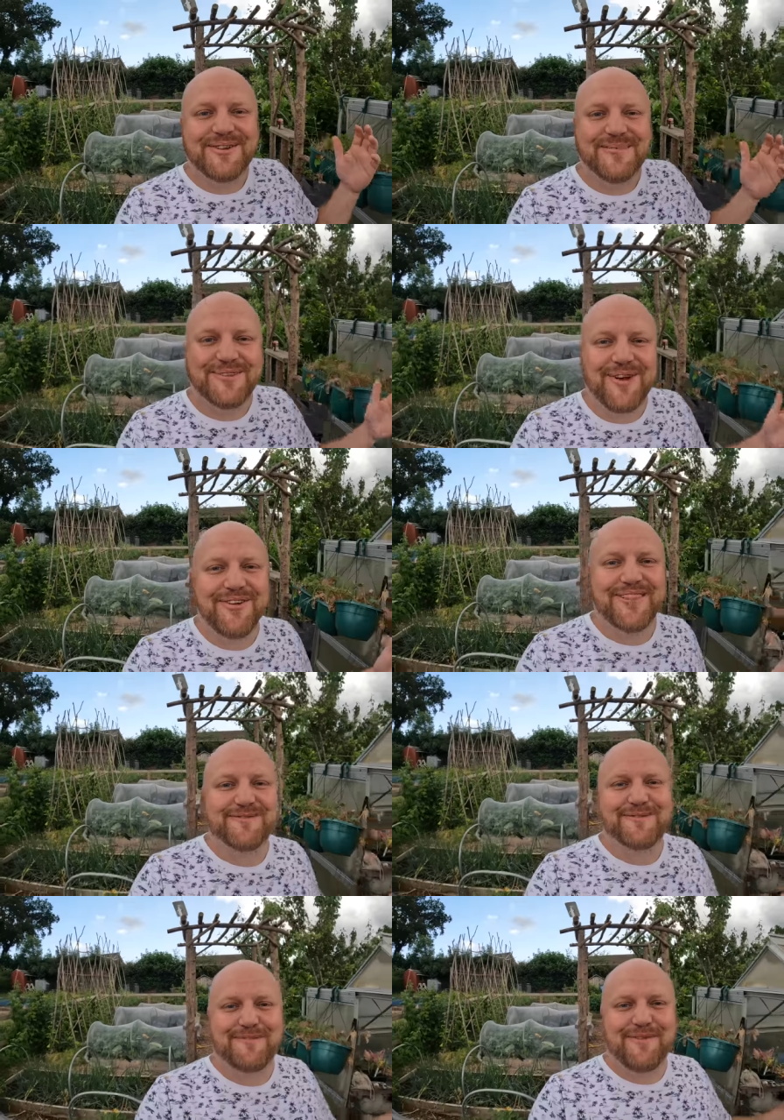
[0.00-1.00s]
I'm sorry
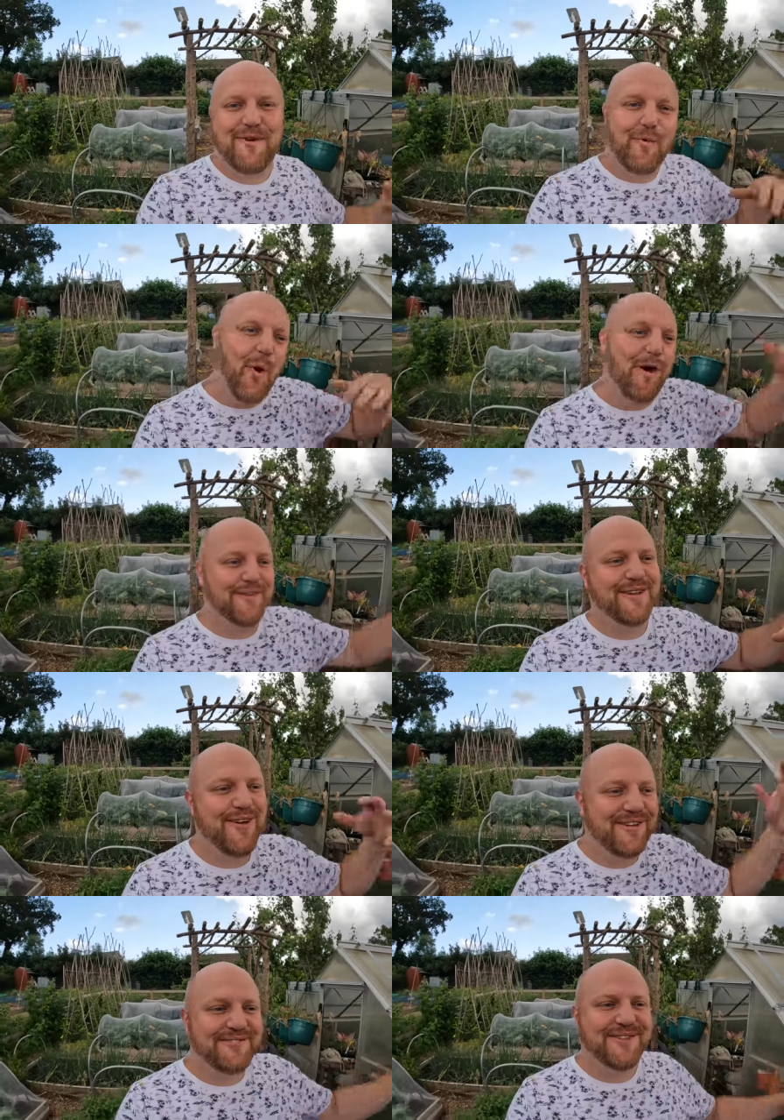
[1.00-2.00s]
this was a bit of a
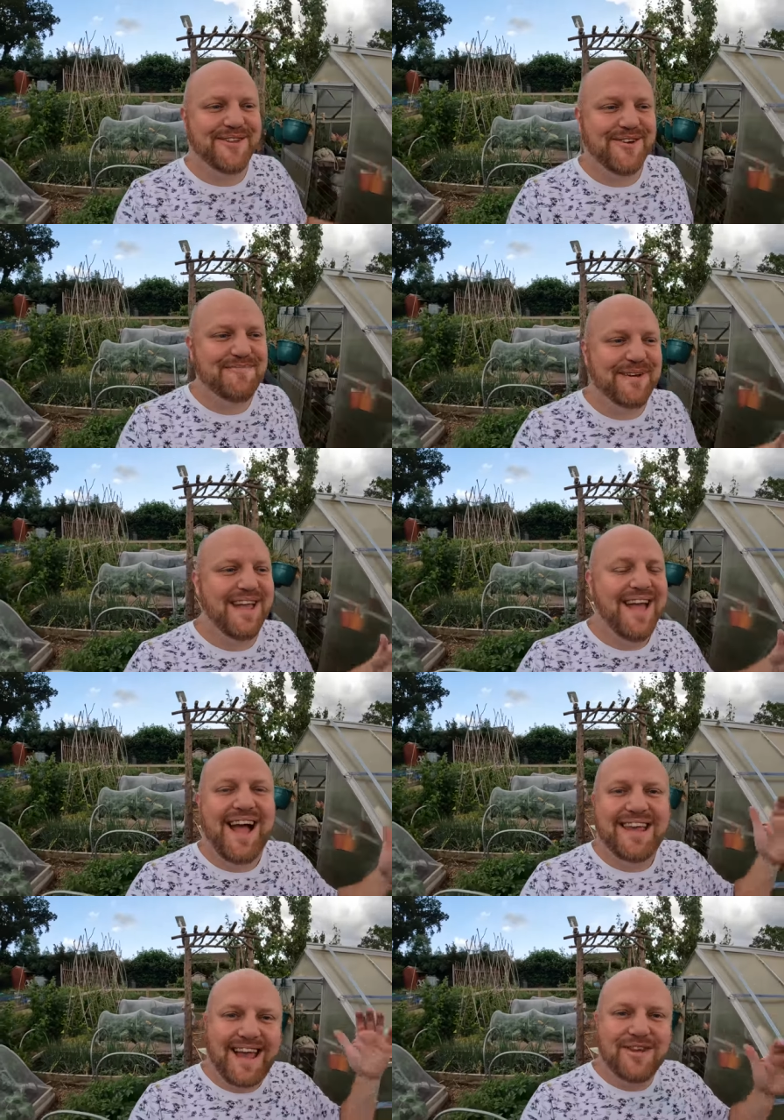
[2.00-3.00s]
waffling on video, but
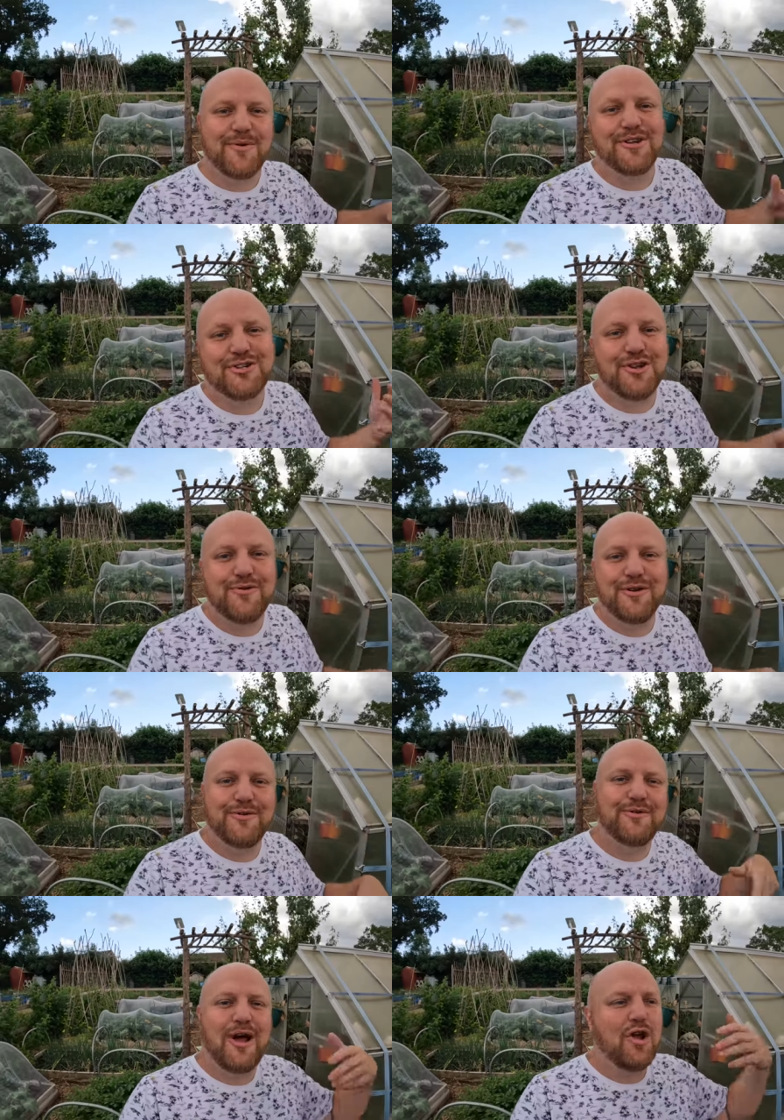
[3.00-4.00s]
I kind of want to show
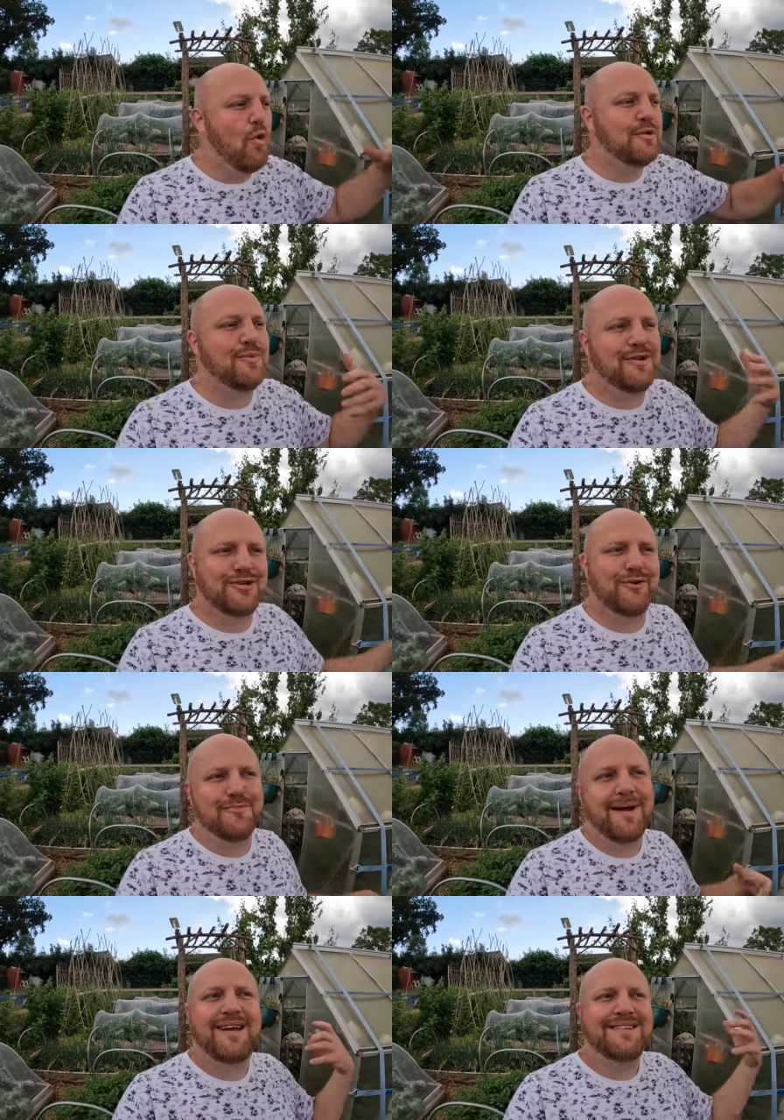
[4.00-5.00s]
you, you know, I always want to show you
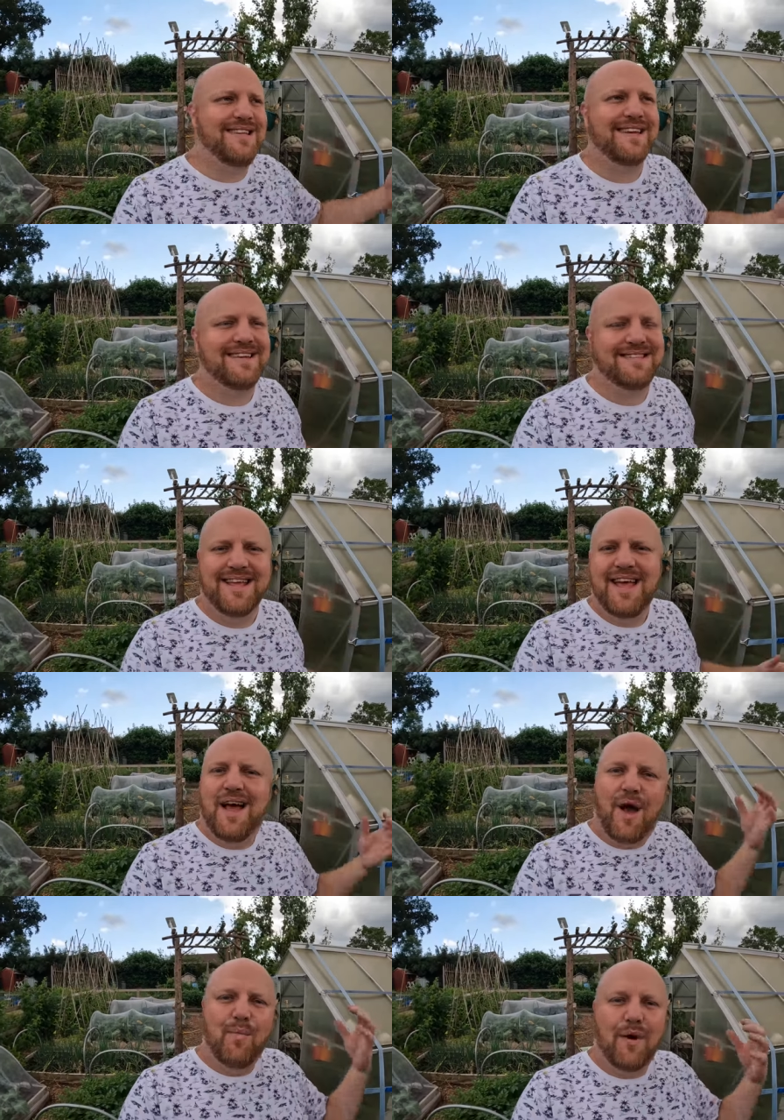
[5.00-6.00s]
my ideas
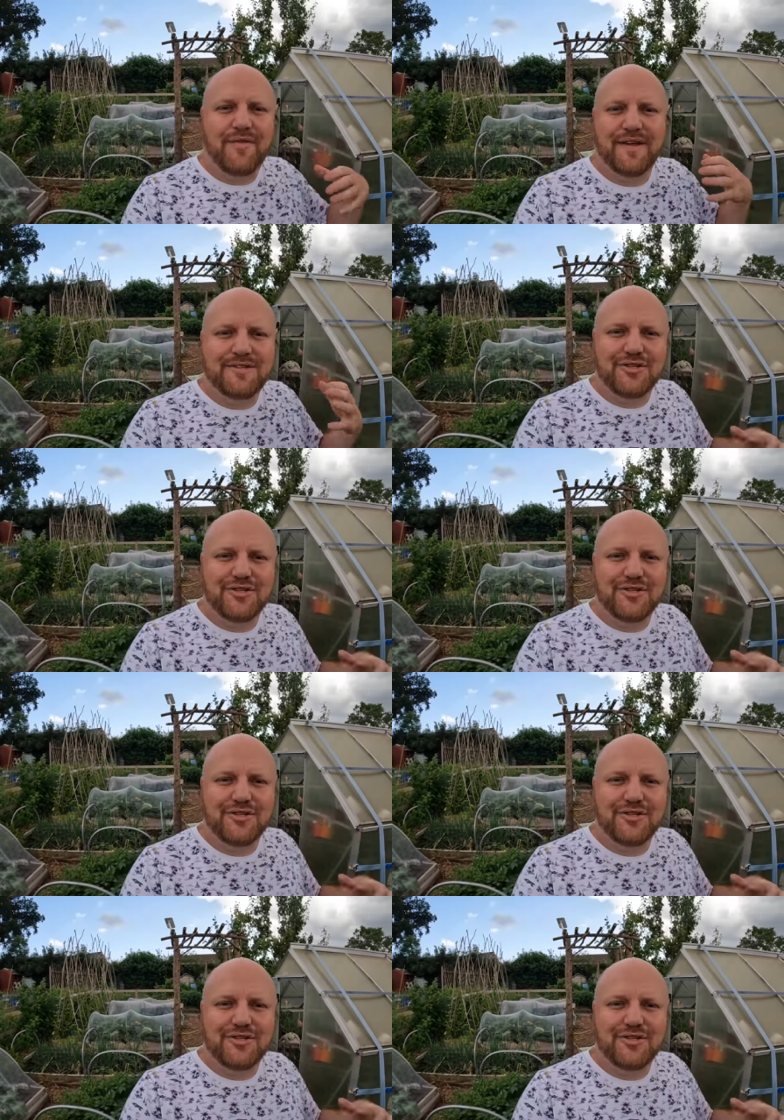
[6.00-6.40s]
and what things